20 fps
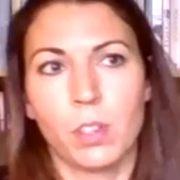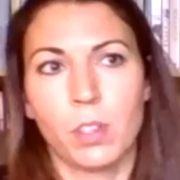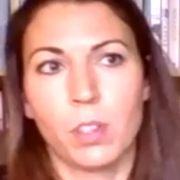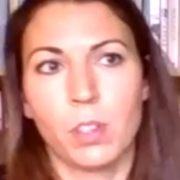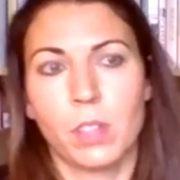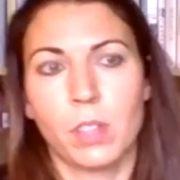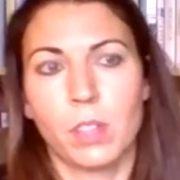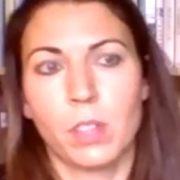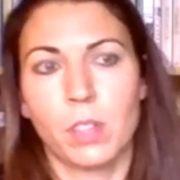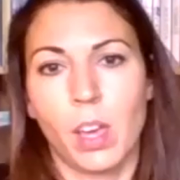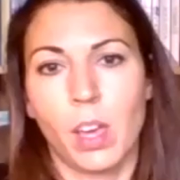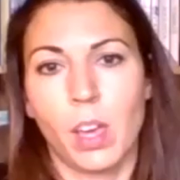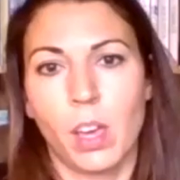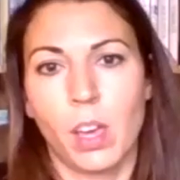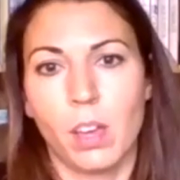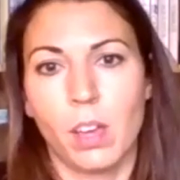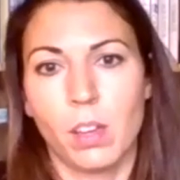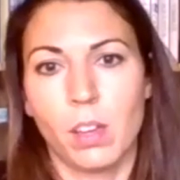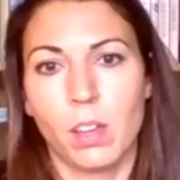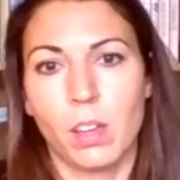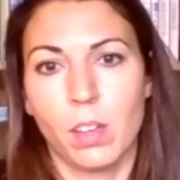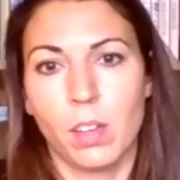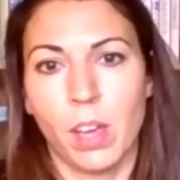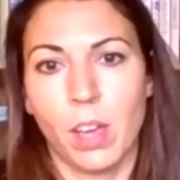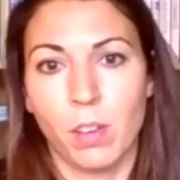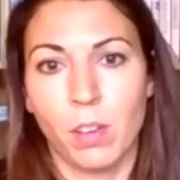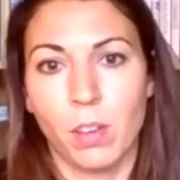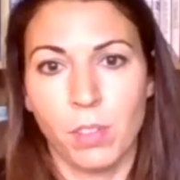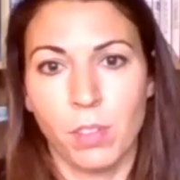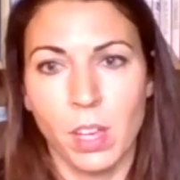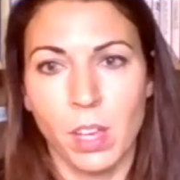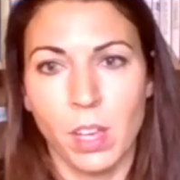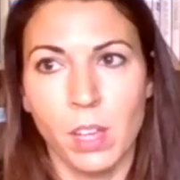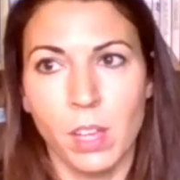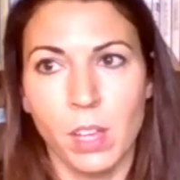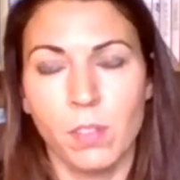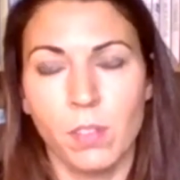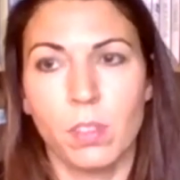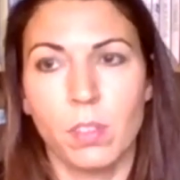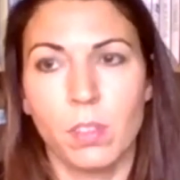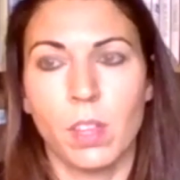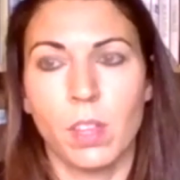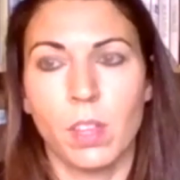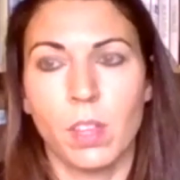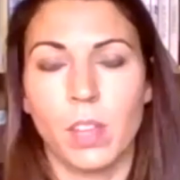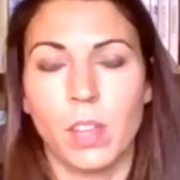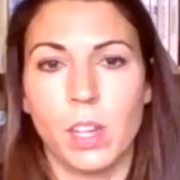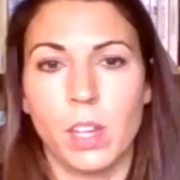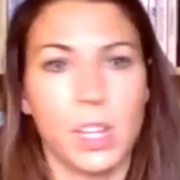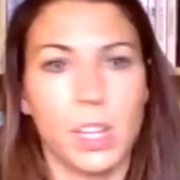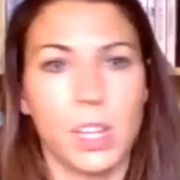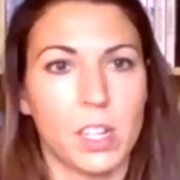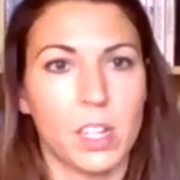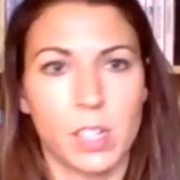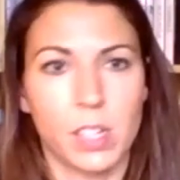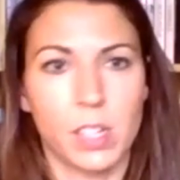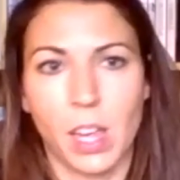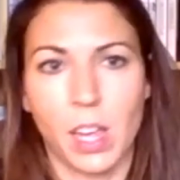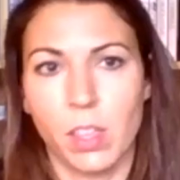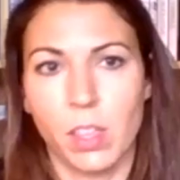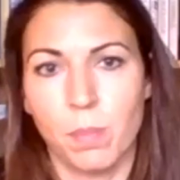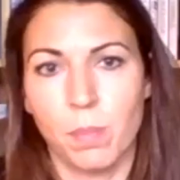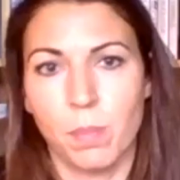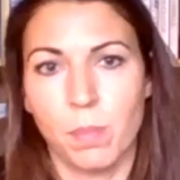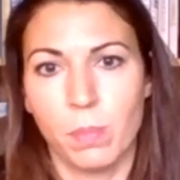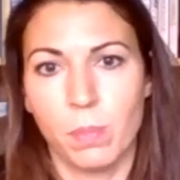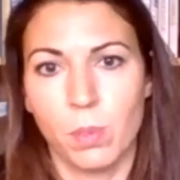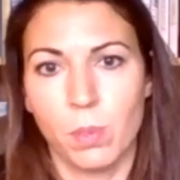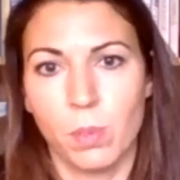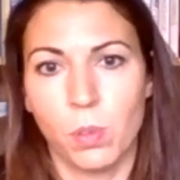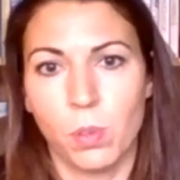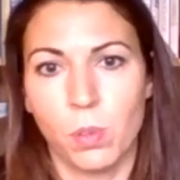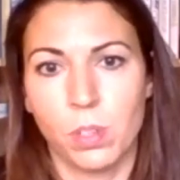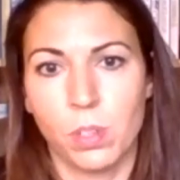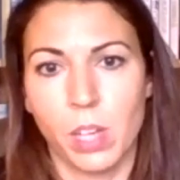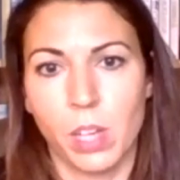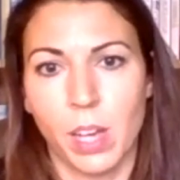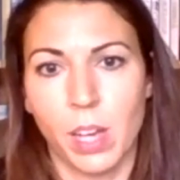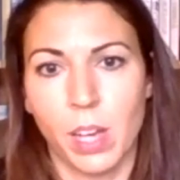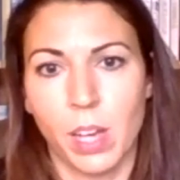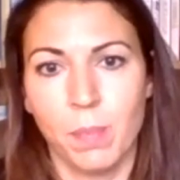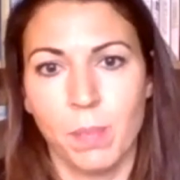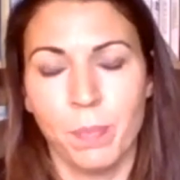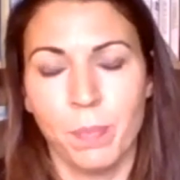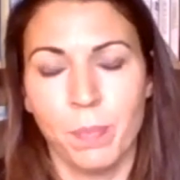that they're healthy, then they needn't take them all the time,